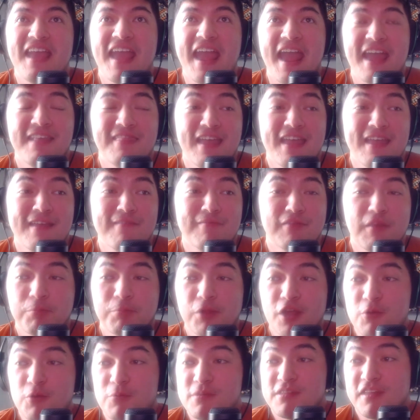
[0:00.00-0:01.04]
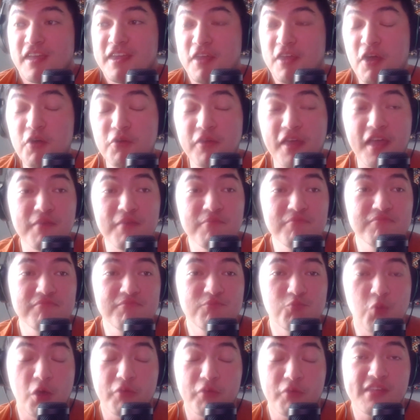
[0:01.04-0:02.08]
And then the player was like, okay,
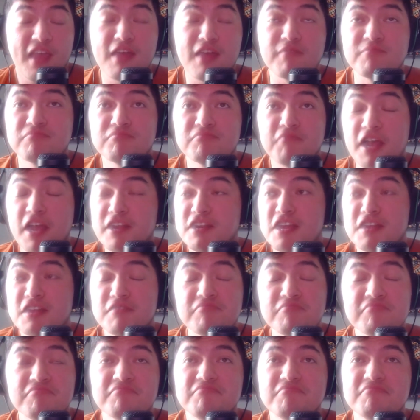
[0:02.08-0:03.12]
well said. I did.